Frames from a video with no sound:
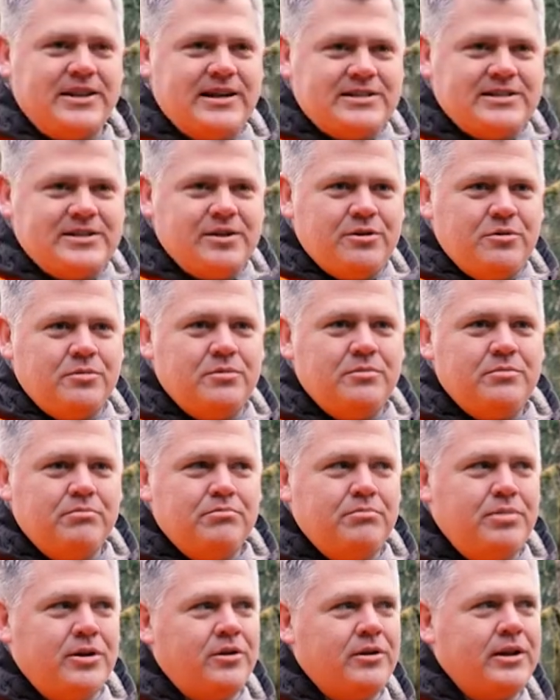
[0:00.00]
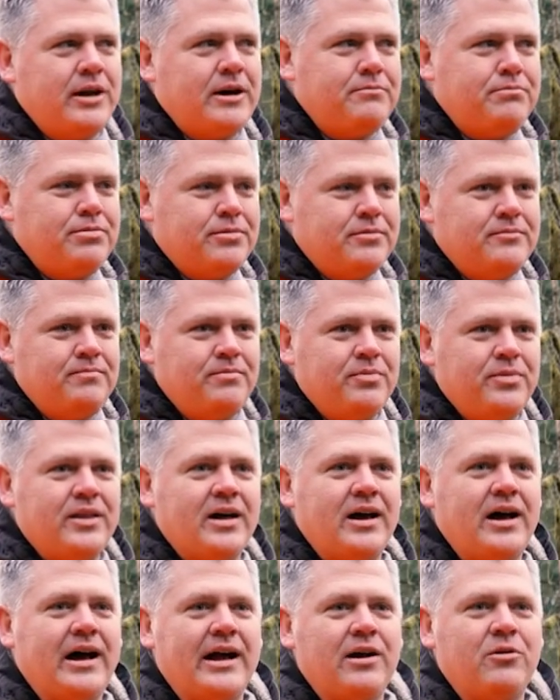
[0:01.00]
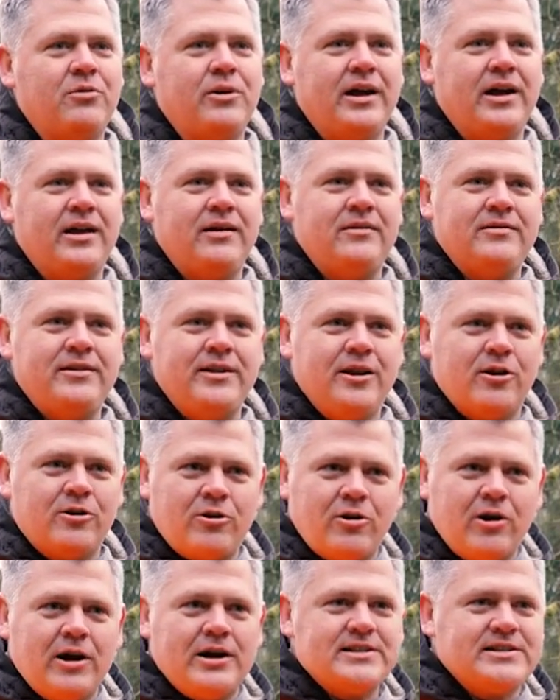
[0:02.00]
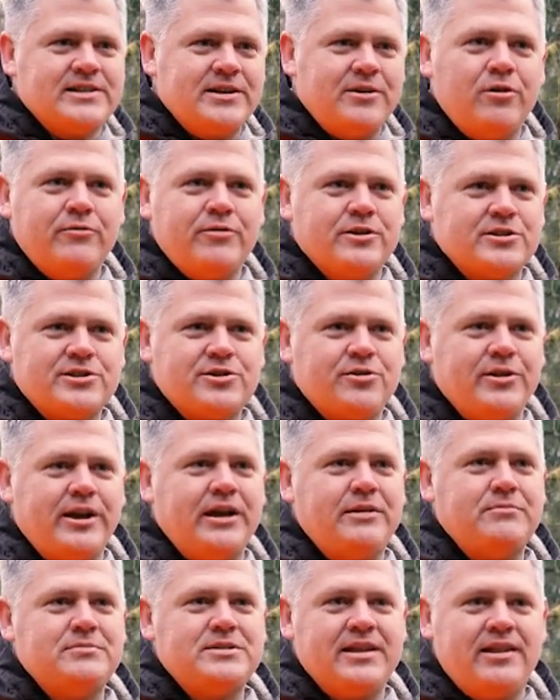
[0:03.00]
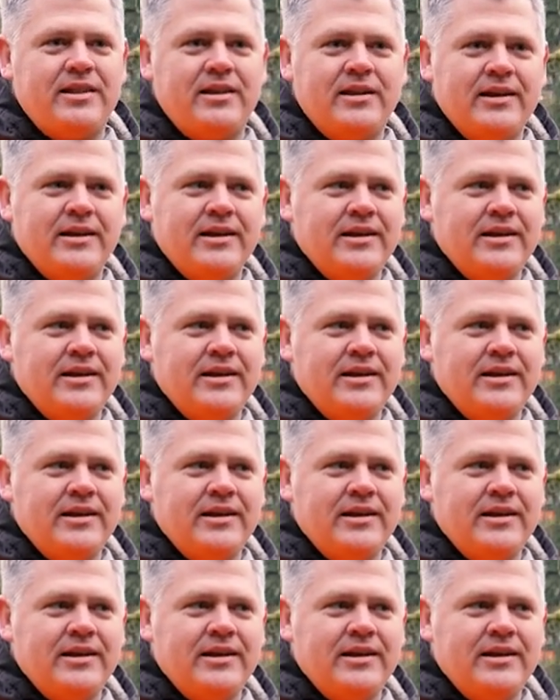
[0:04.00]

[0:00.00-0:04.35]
as you build up the highway, you're crossing over streams, and